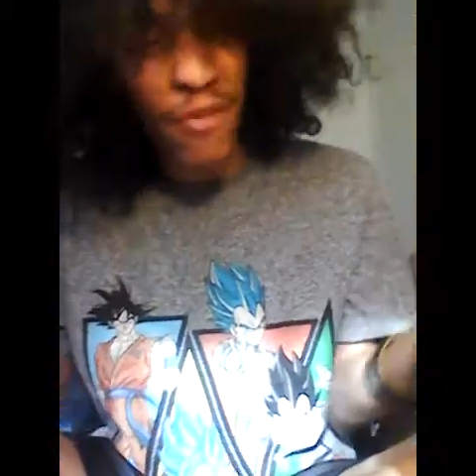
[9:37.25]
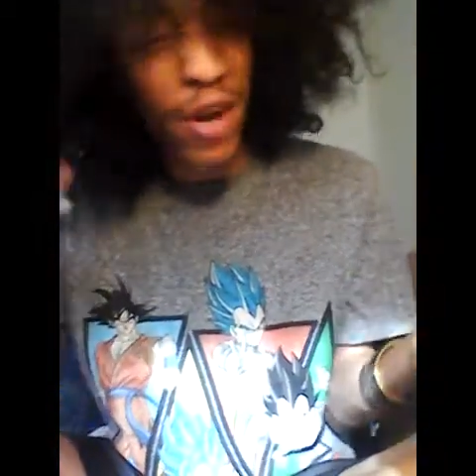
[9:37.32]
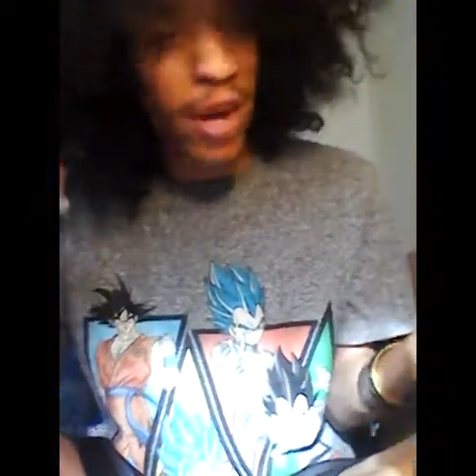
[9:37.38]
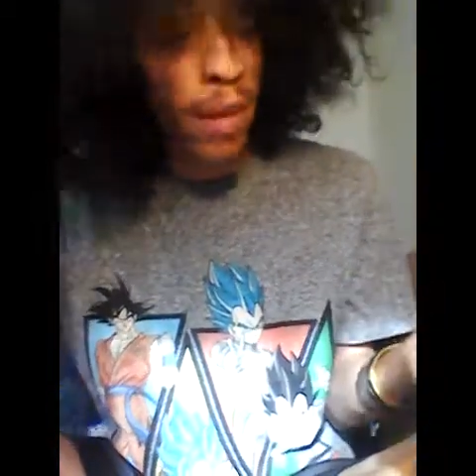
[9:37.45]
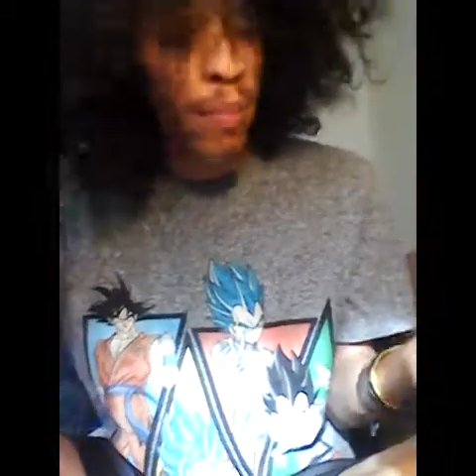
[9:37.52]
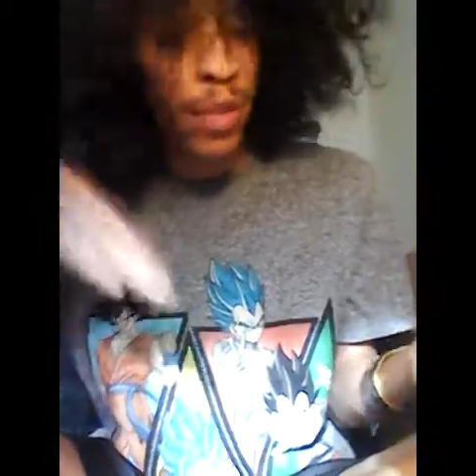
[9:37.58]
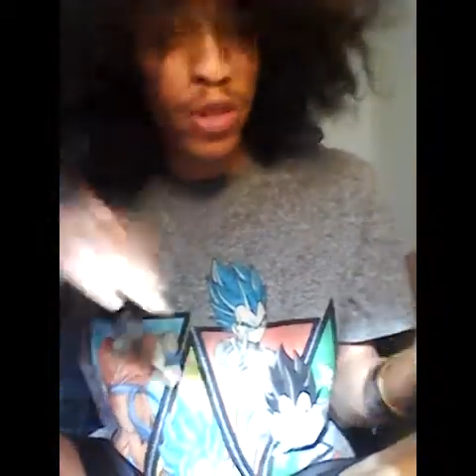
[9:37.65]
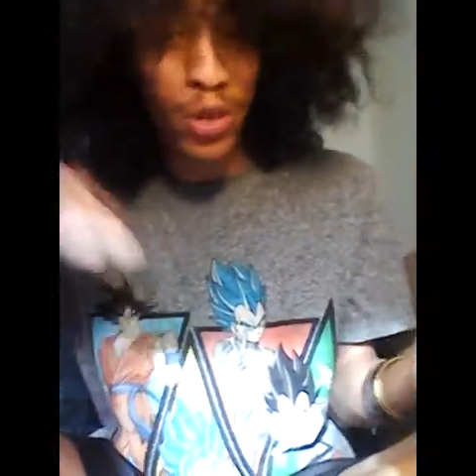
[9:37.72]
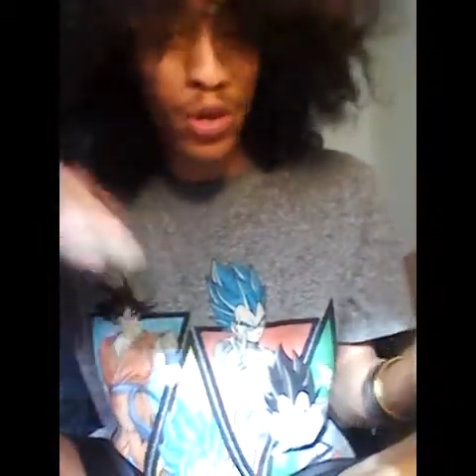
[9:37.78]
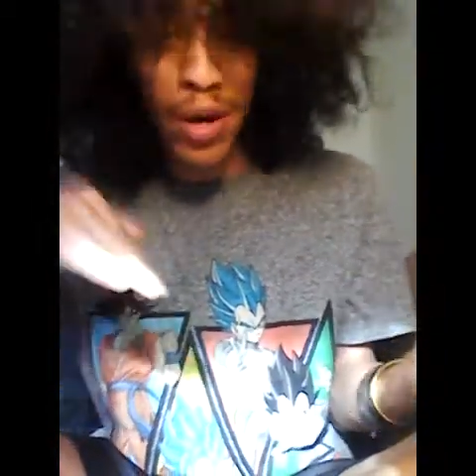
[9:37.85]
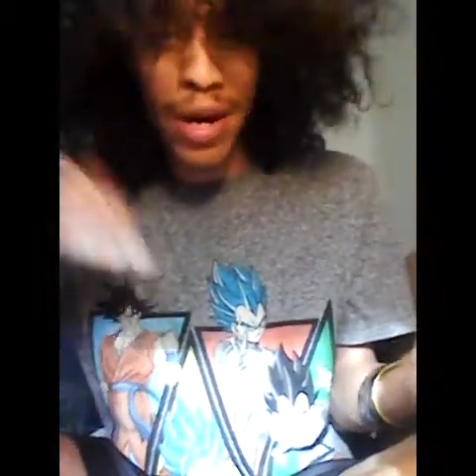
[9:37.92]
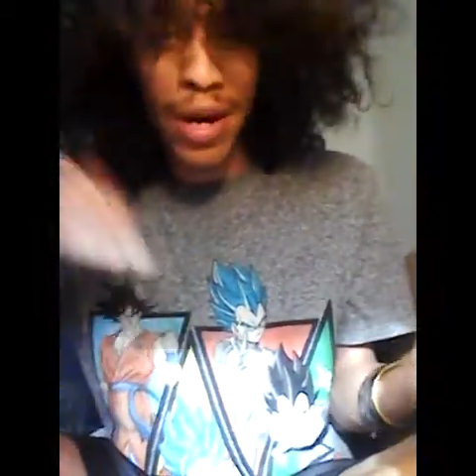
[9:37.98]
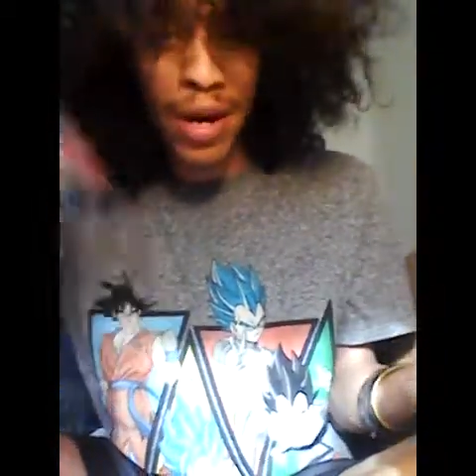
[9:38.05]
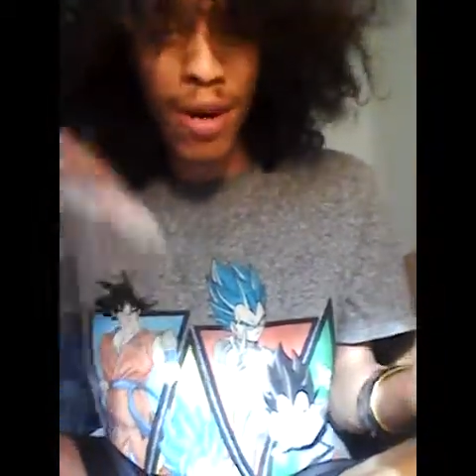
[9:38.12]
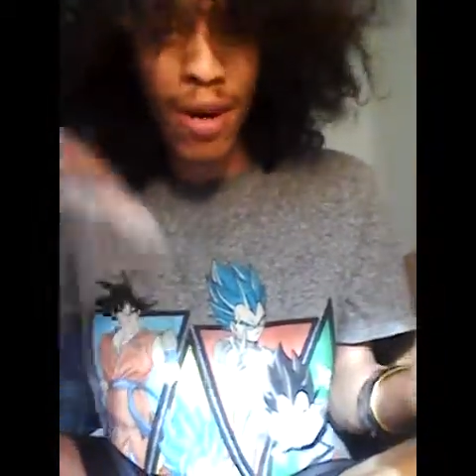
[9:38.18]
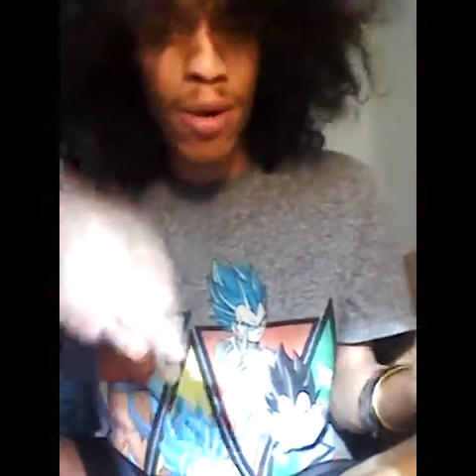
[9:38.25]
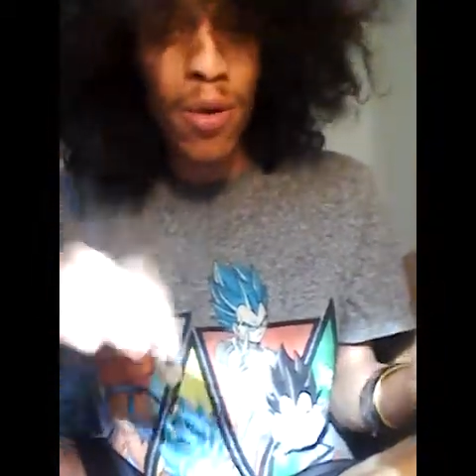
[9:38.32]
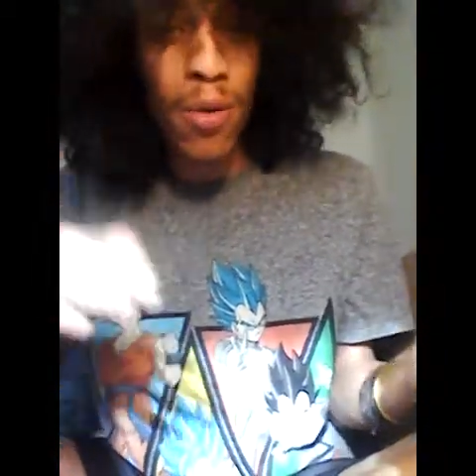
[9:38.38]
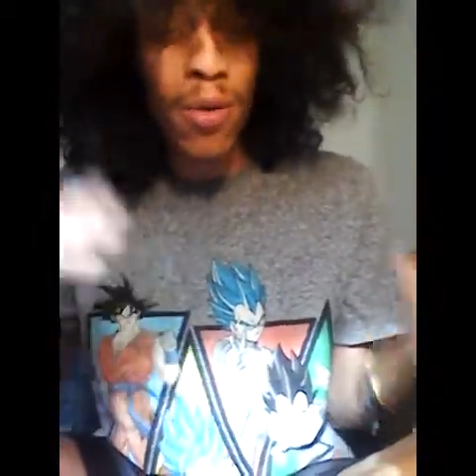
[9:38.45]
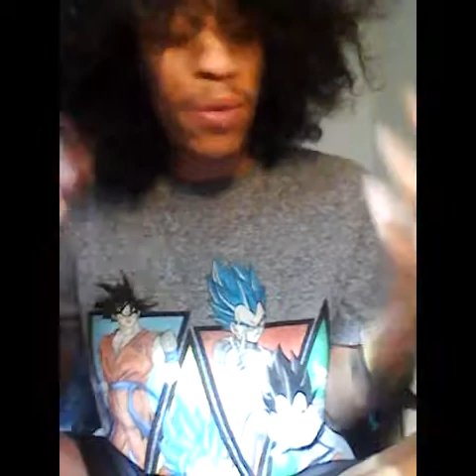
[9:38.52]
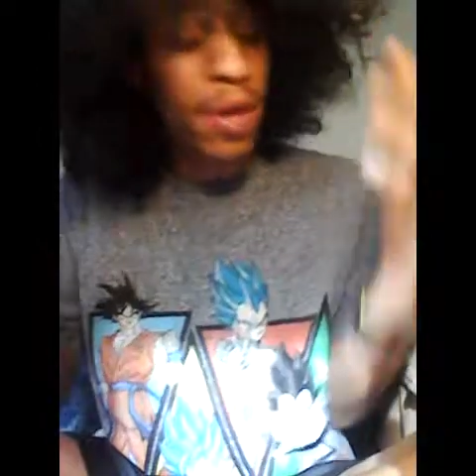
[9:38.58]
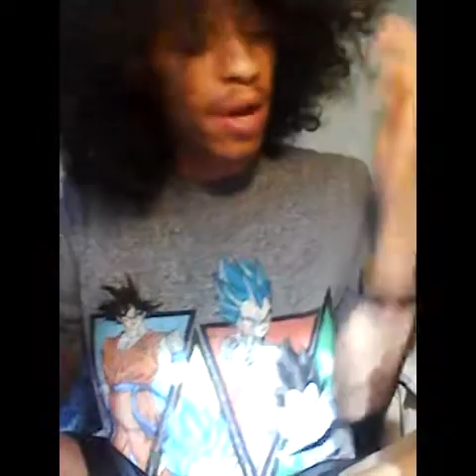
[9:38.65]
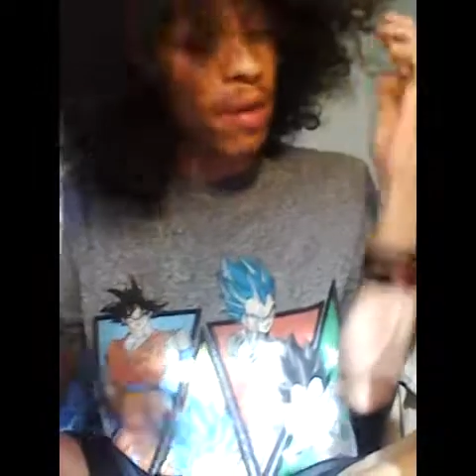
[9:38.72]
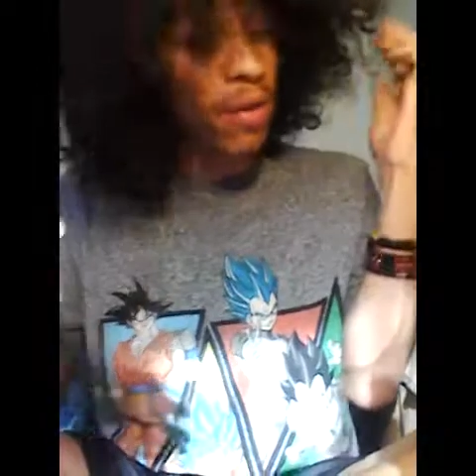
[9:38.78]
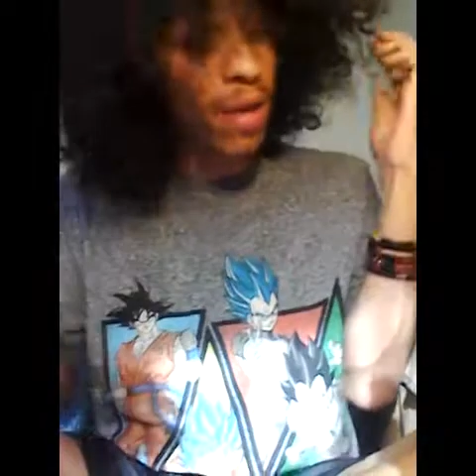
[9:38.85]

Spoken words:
fucking betraying Goku,